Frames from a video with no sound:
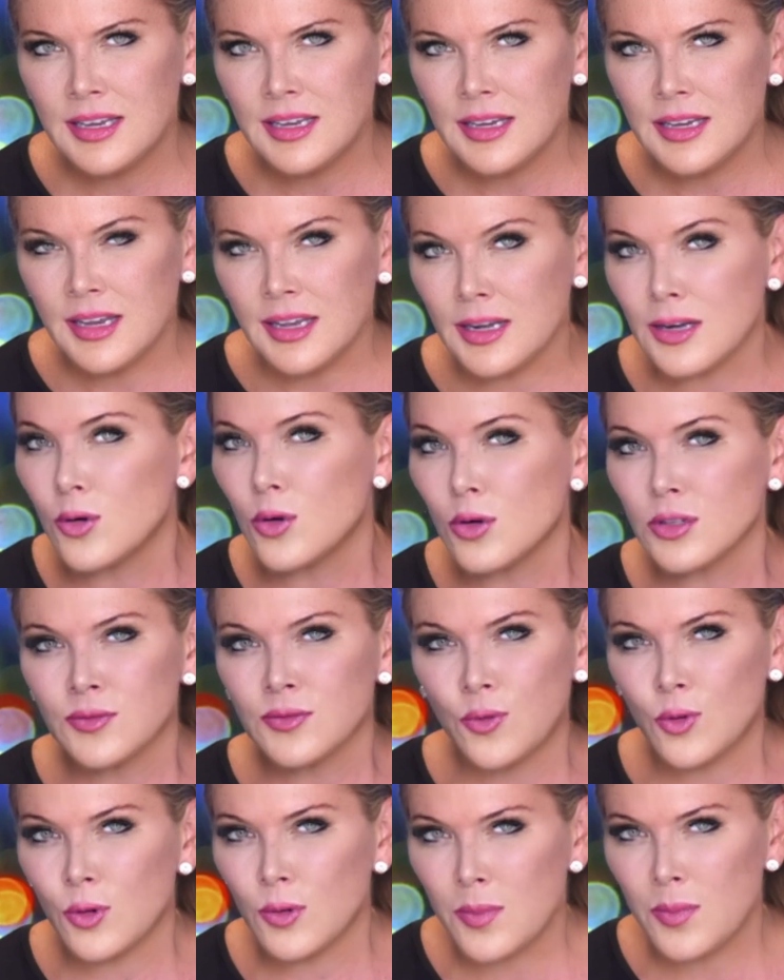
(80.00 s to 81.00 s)
and of course,
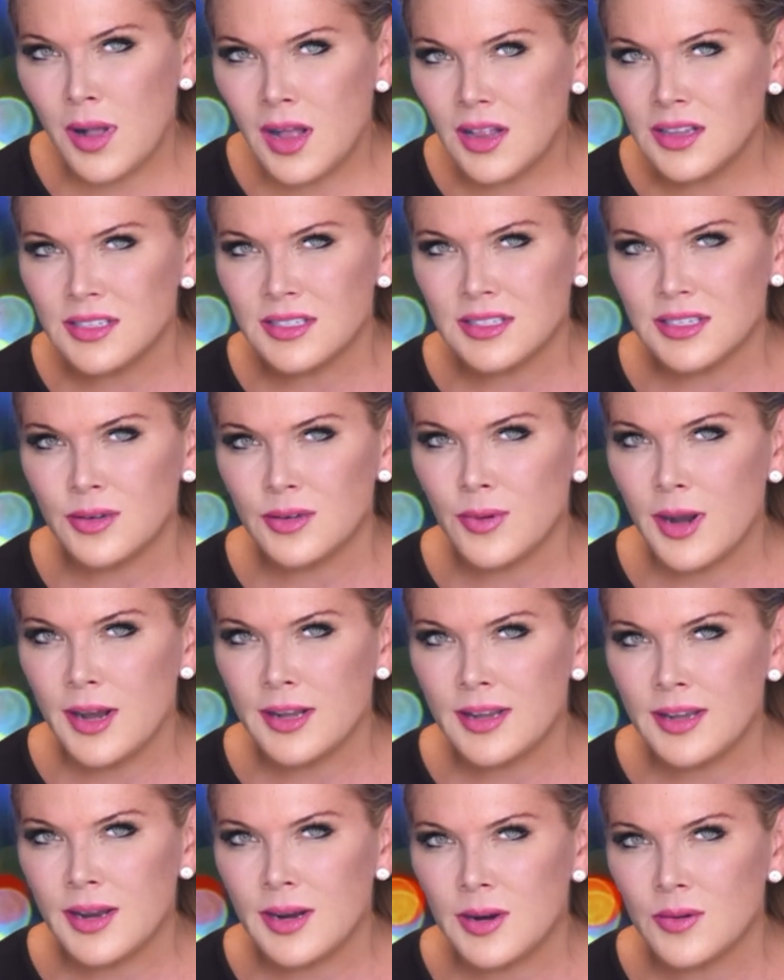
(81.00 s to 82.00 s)
foreign policy right
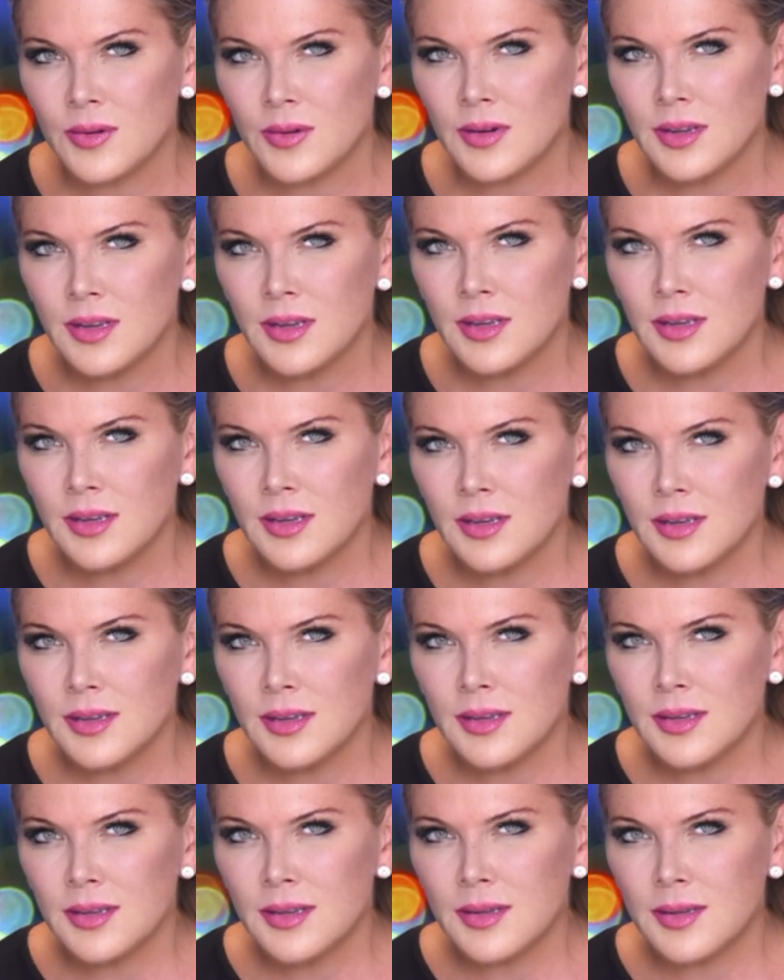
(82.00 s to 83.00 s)
now.
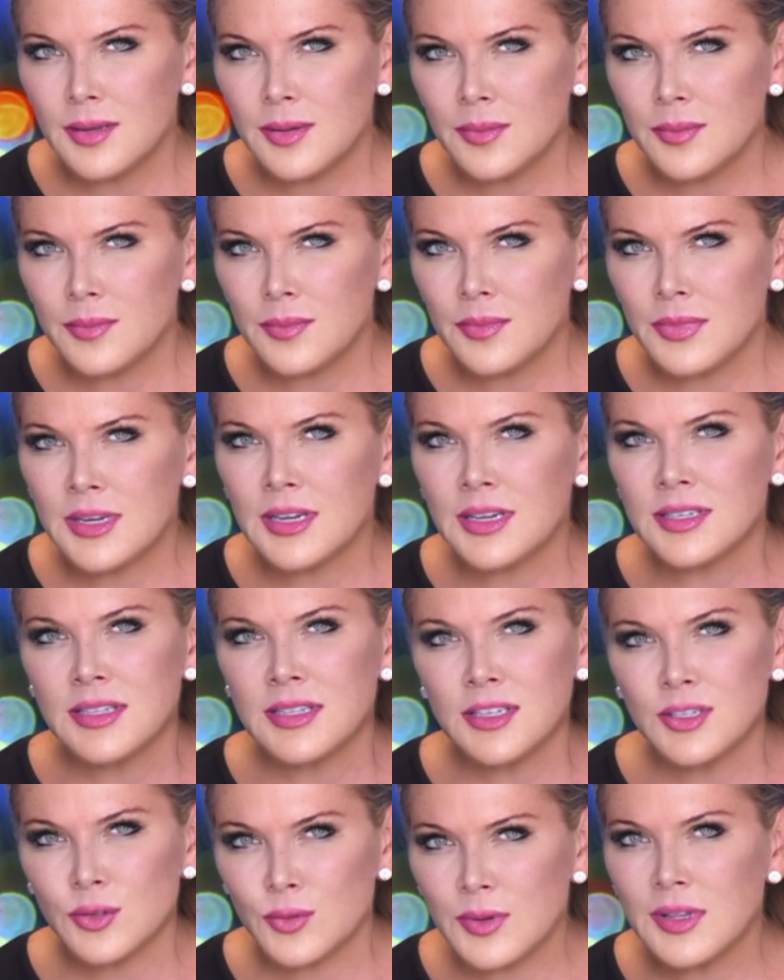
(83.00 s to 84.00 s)
Because
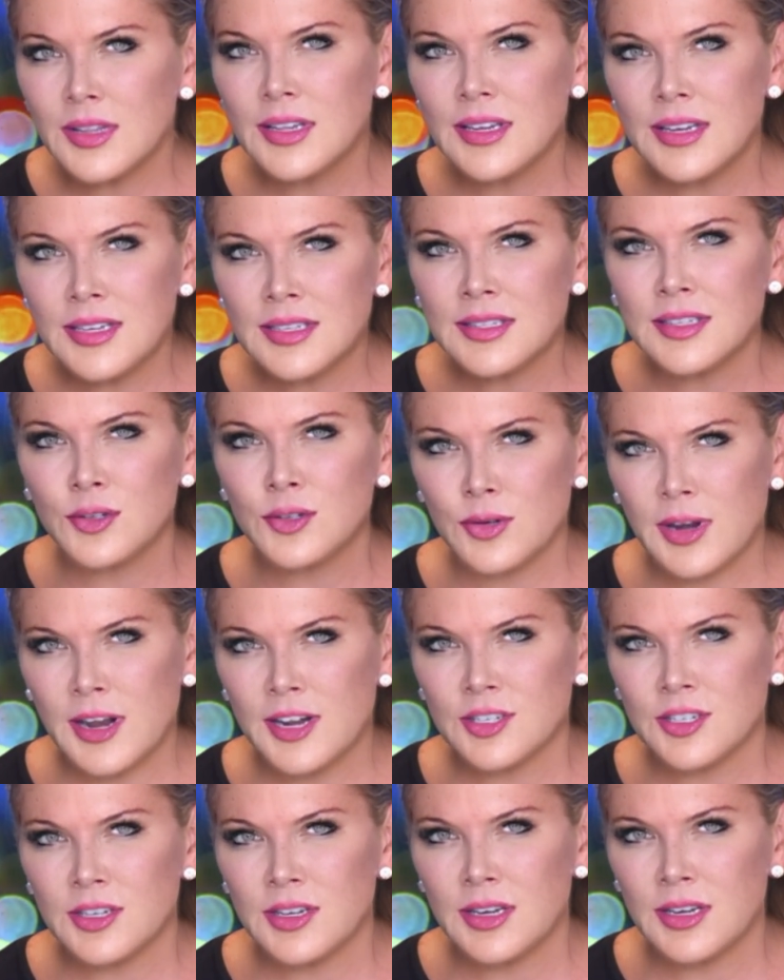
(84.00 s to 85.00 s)
this really is a
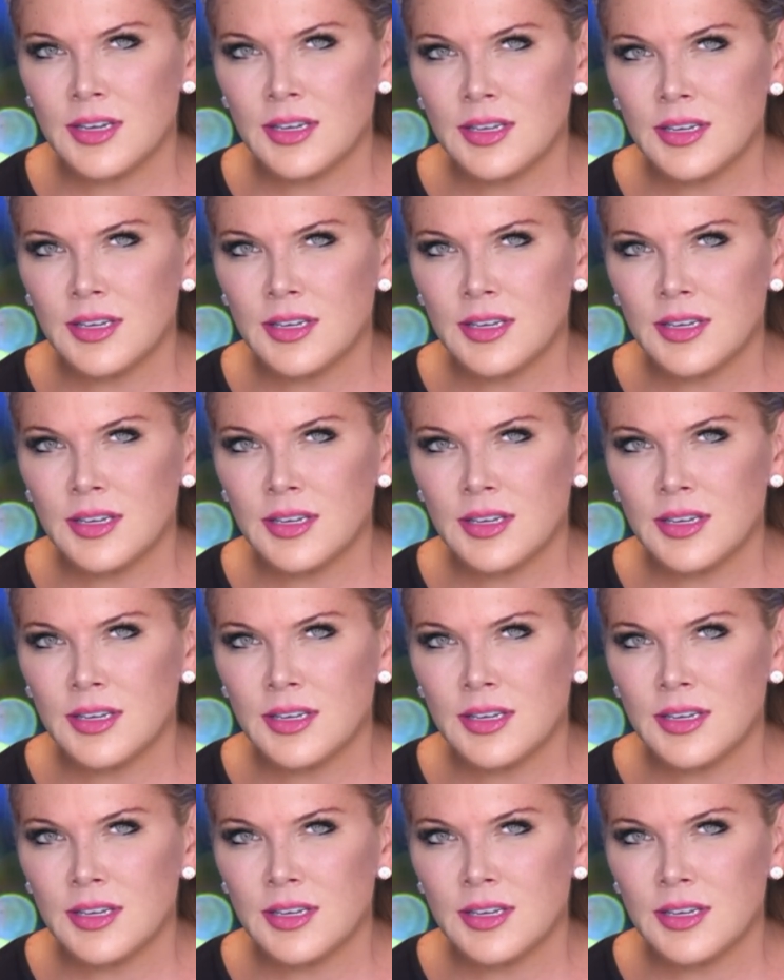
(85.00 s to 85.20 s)
tragedy